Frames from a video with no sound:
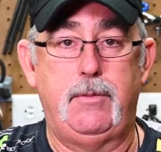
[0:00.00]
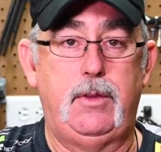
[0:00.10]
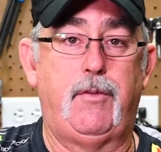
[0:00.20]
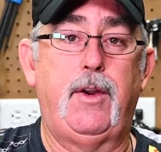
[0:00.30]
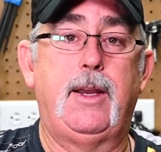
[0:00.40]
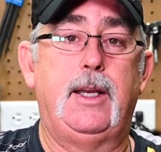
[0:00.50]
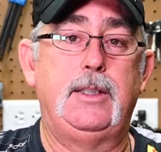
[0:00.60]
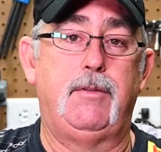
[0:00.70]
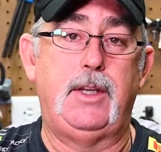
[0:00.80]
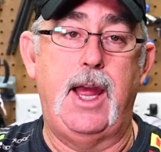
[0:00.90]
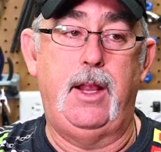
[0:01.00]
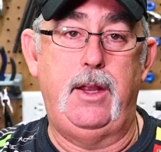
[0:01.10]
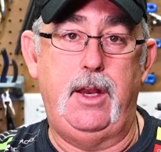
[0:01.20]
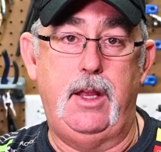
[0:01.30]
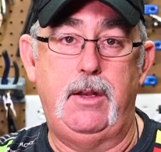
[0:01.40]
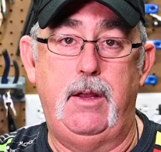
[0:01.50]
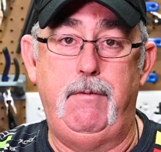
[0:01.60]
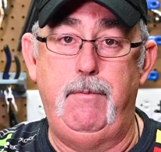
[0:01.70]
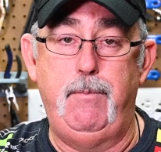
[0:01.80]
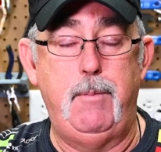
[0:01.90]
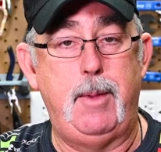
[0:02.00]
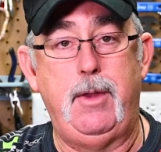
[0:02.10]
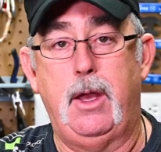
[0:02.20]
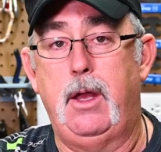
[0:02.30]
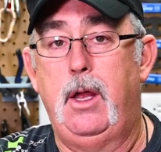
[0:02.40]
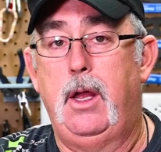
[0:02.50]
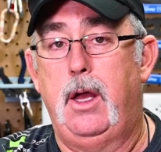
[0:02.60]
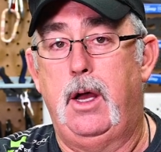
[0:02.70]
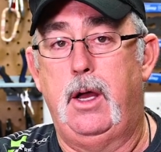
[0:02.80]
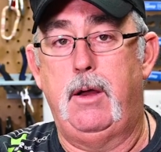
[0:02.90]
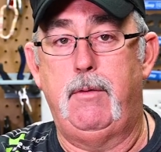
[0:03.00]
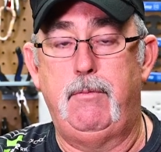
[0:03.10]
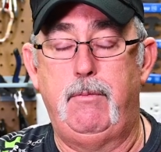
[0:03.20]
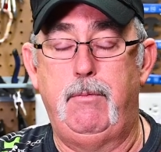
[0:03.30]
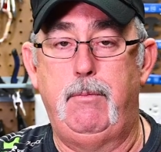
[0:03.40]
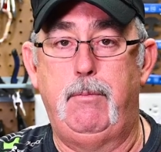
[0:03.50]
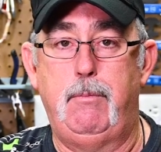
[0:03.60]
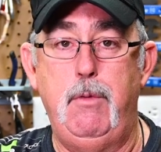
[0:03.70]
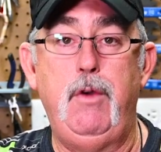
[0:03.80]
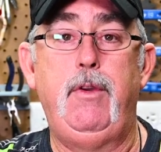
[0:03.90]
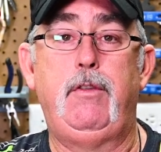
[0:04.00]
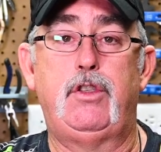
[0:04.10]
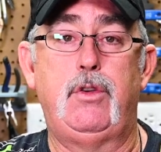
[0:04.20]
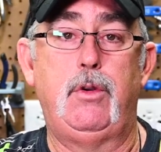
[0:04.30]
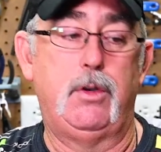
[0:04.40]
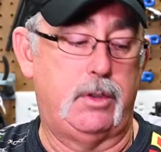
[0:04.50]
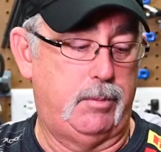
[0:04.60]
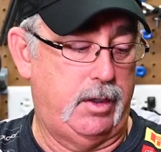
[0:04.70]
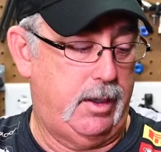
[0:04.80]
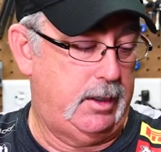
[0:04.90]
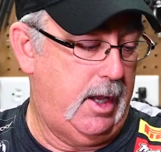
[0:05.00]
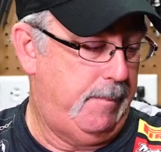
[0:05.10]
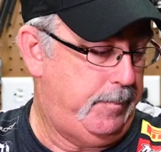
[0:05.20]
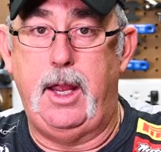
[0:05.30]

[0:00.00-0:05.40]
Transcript: different kinds of talent in maybe a movie shoot or something like that.